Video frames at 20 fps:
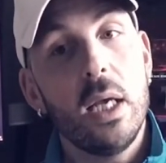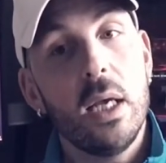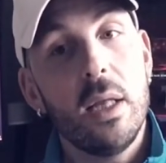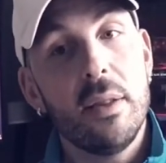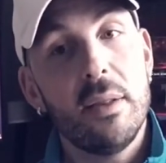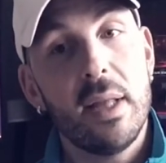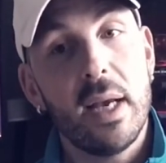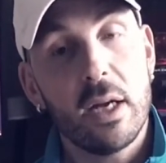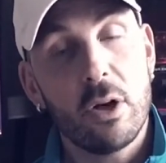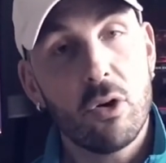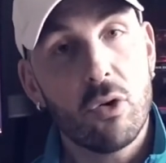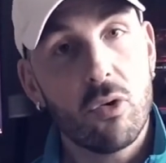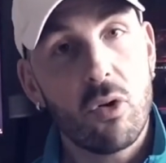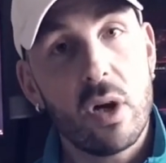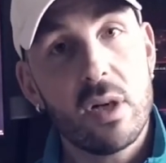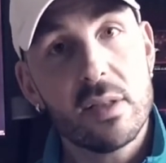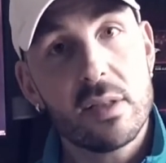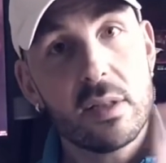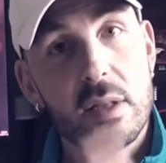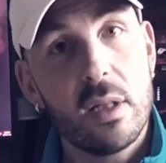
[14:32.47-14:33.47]
That
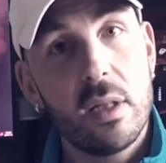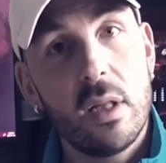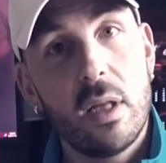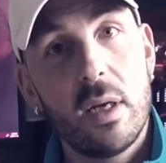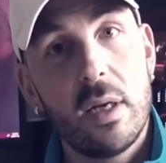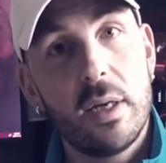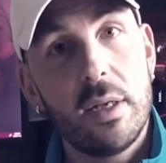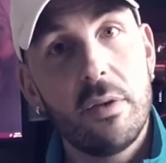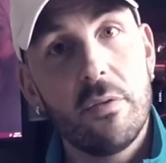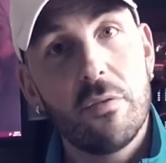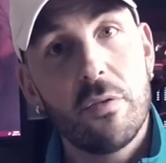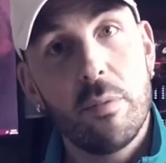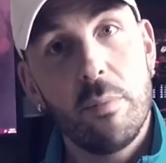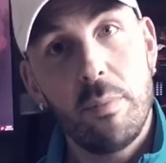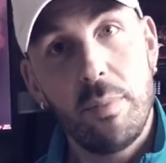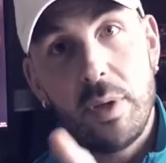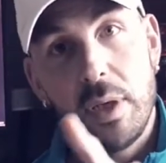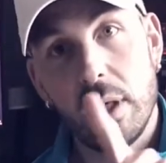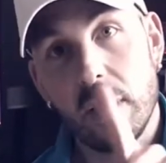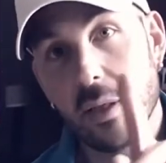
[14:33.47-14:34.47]
cross the line from
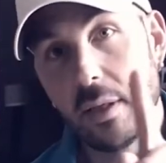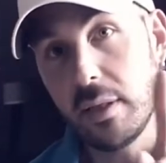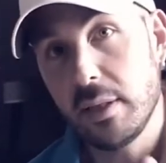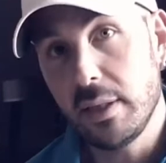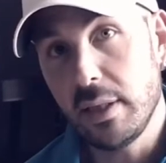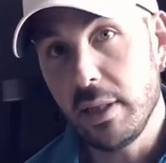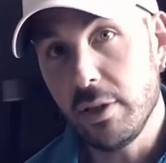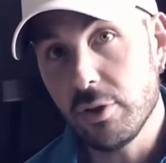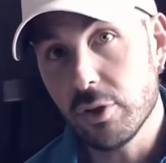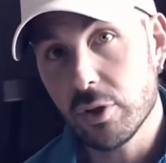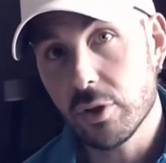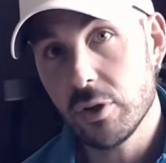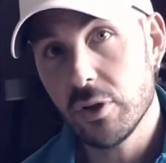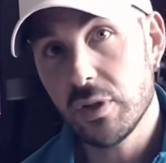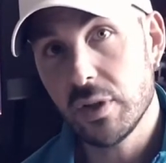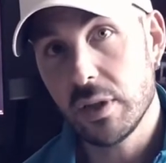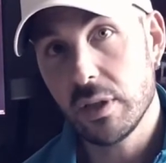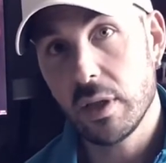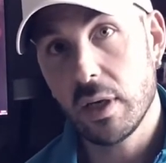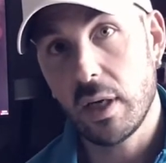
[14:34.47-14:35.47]
being teachers
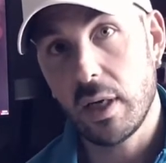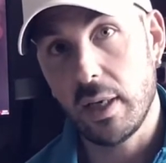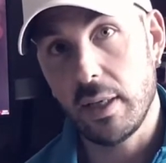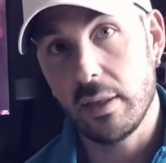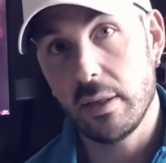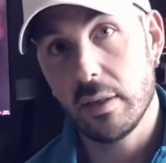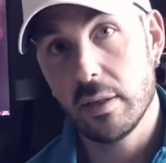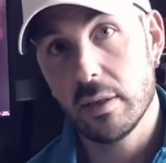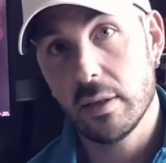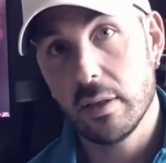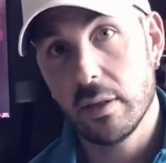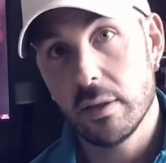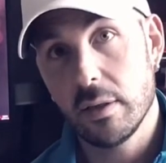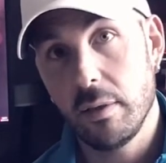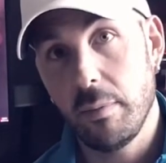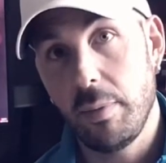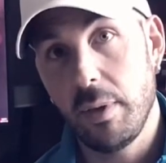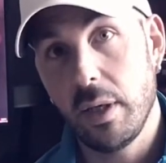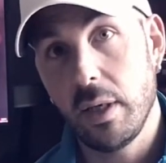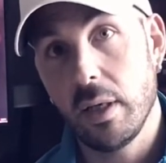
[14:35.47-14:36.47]
and guides to
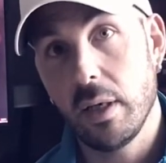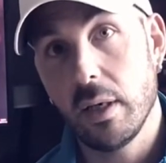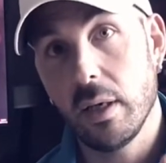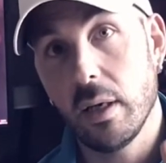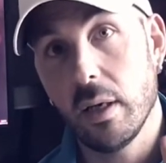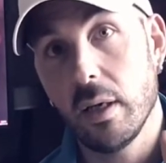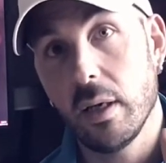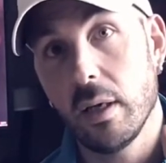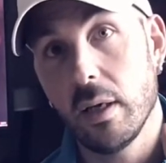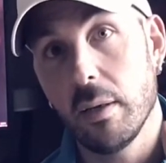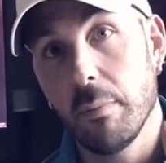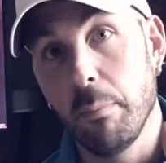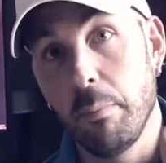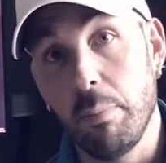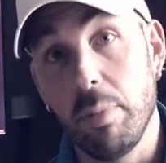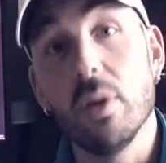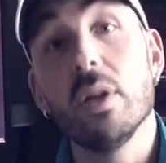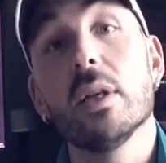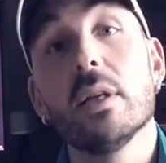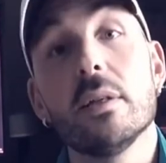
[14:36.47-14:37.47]
being
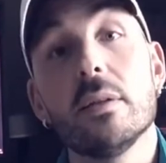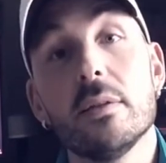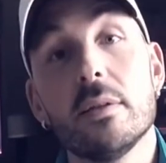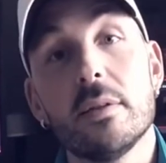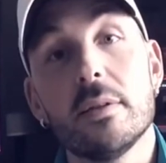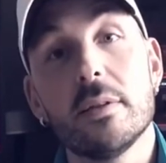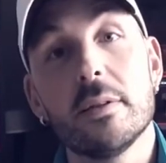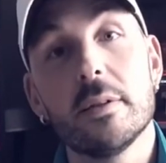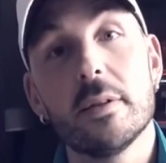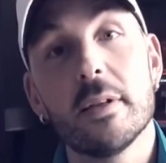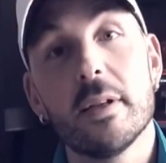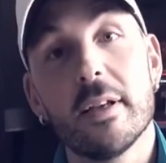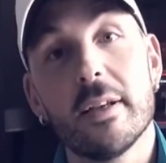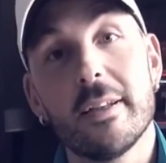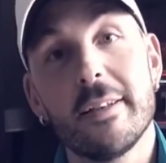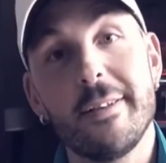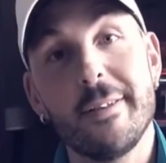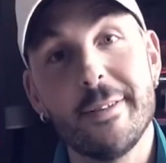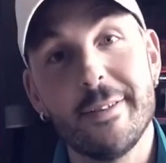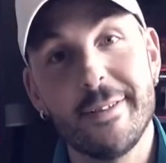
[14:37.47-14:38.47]
bullies.
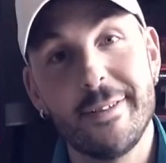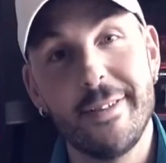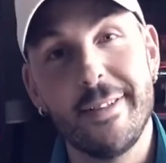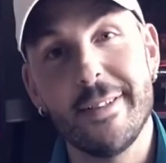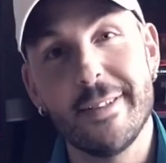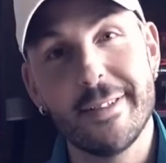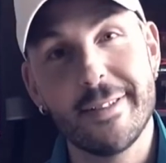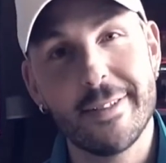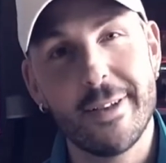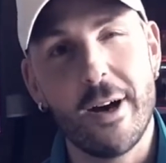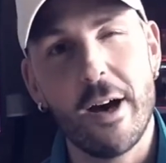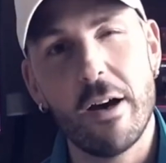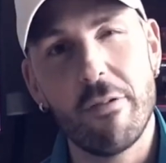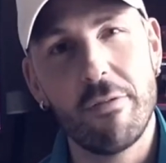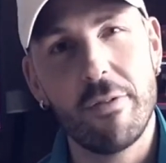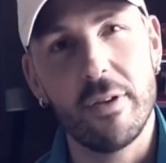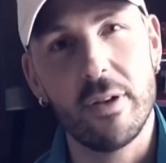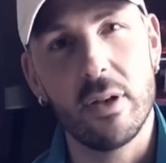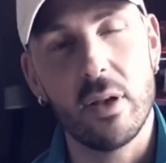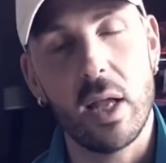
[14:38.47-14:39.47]
And you see this
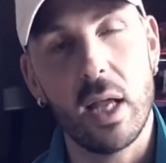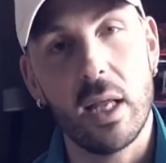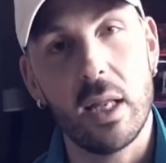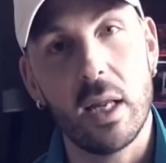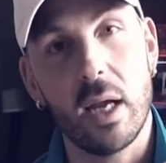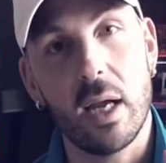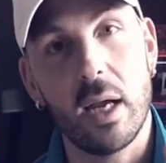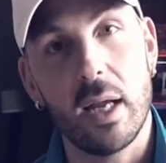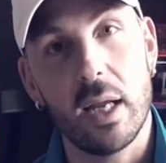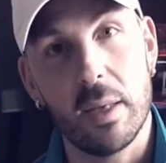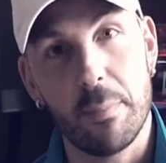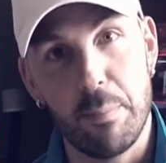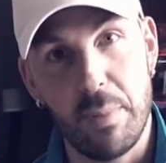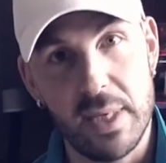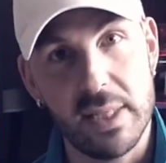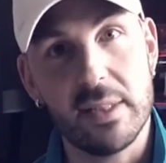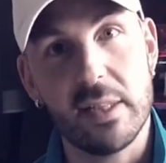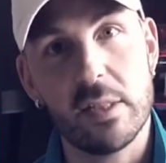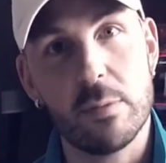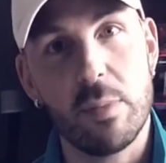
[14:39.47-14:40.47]
often, and it
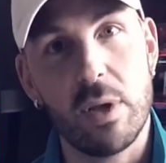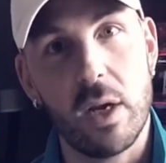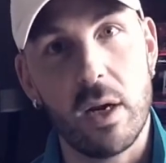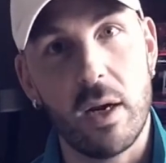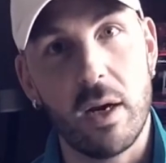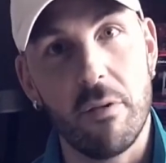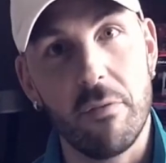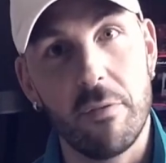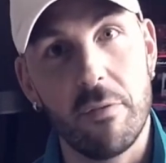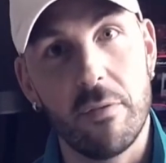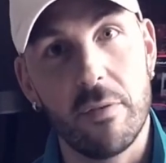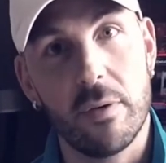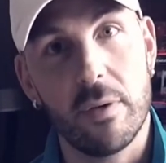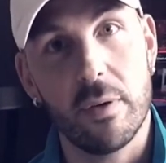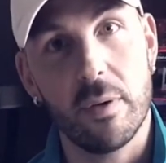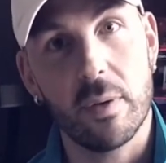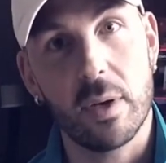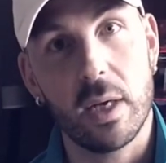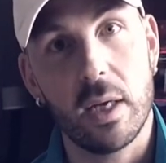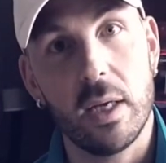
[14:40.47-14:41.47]
pisses me off,
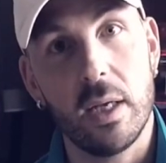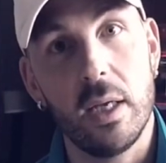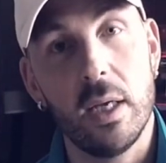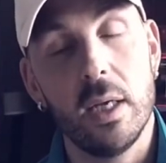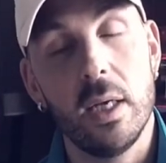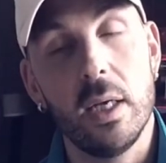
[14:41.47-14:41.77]
okay?